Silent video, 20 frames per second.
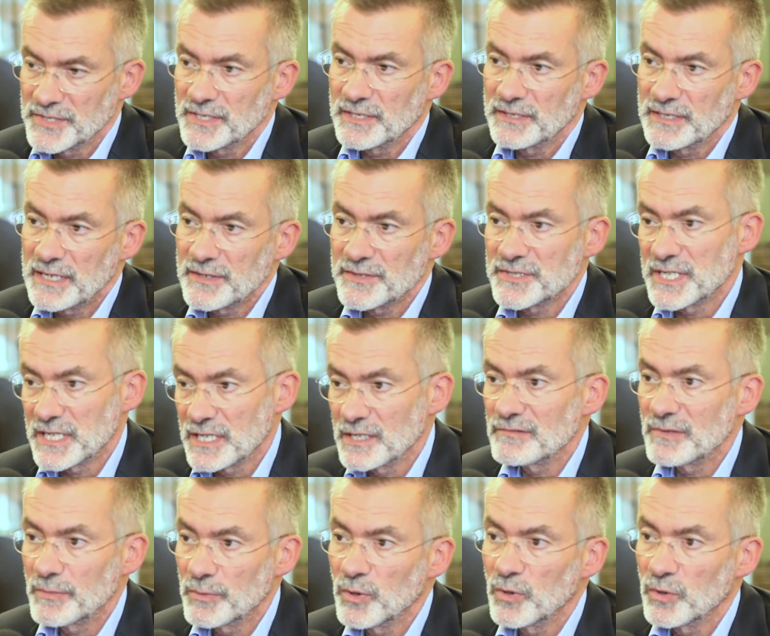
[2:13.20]
And our
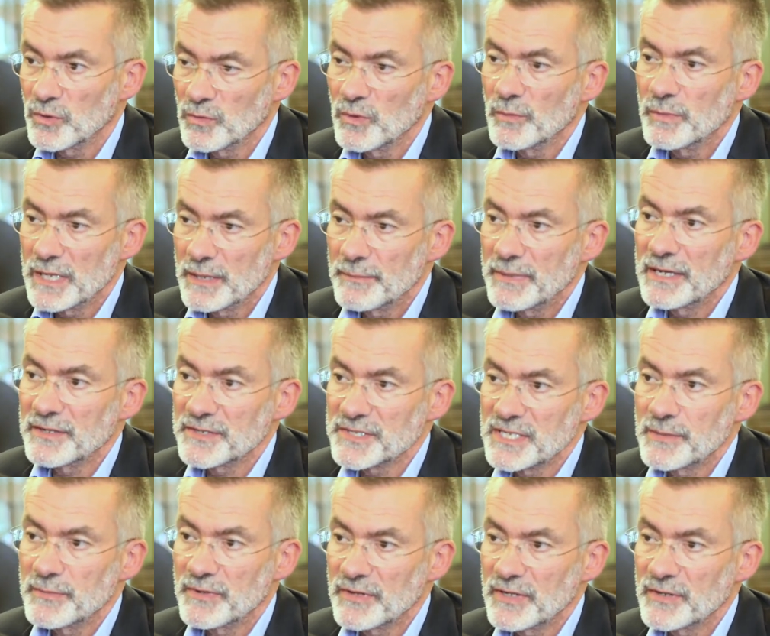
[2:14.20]
second report will be about
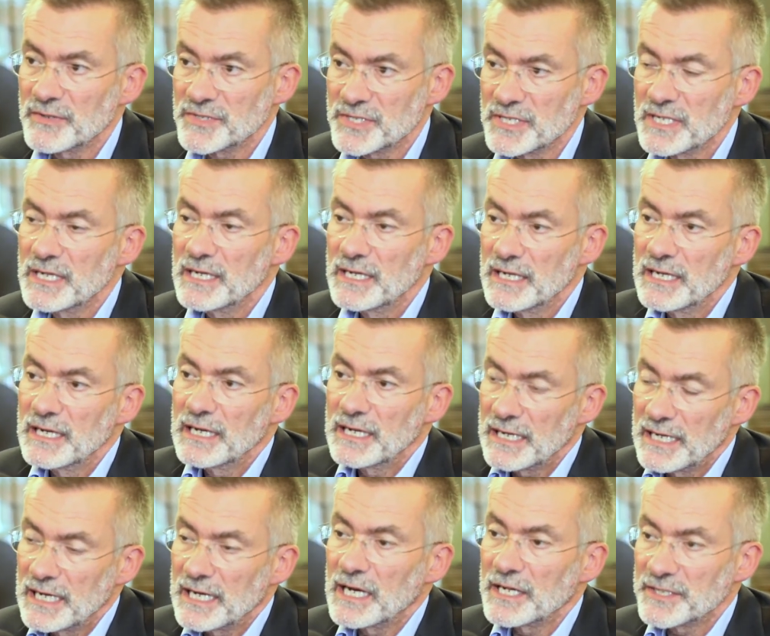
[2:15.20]
some of those
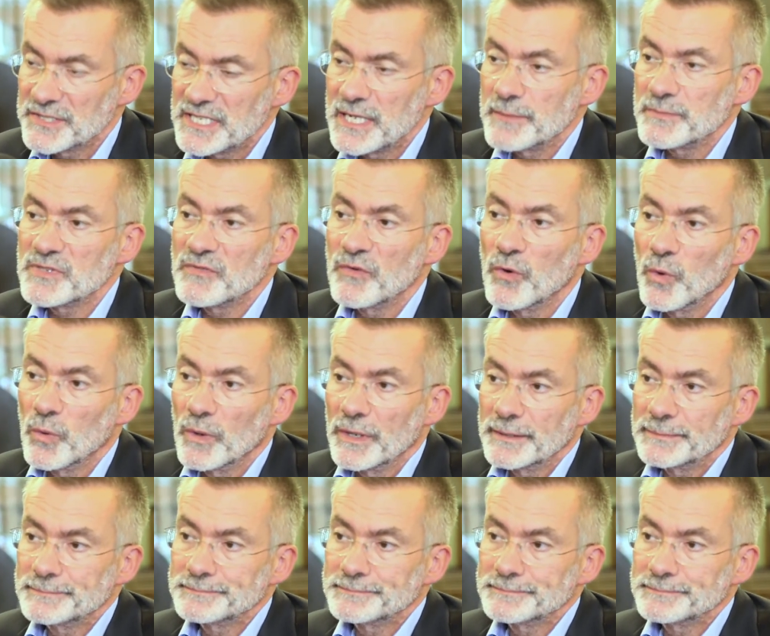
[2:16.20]
steps forward.